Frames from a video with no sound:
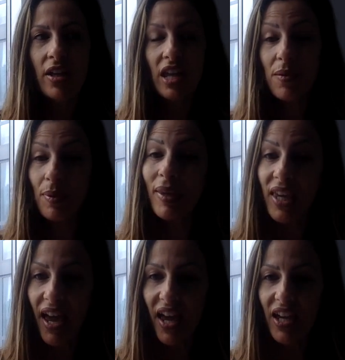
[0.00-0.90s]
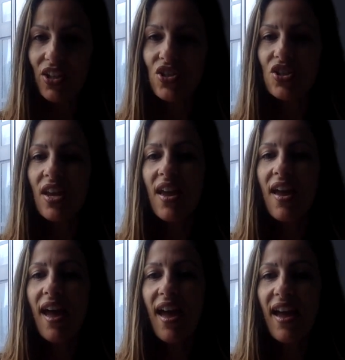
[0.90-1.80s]
keep him engaged
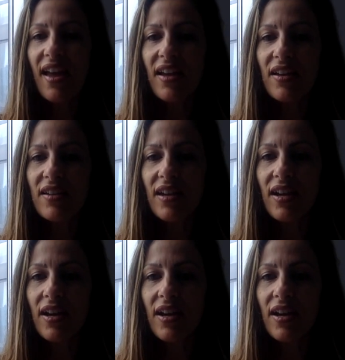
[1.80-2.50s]
and